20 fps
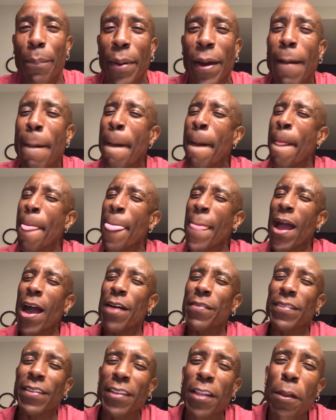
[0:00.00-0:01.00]
But I
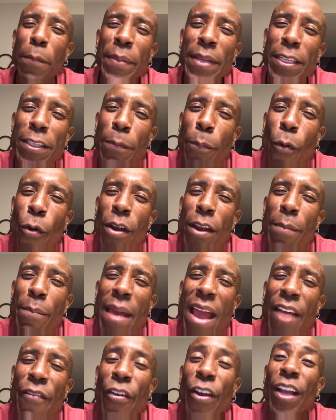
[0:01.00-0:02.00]
was a little bit disappointed.
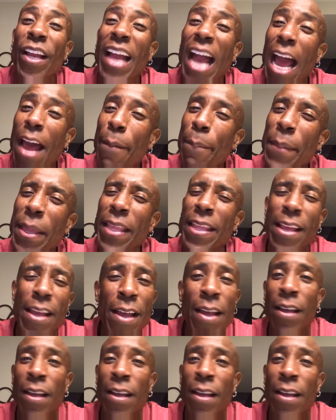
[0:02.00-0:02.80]
Maverick got me.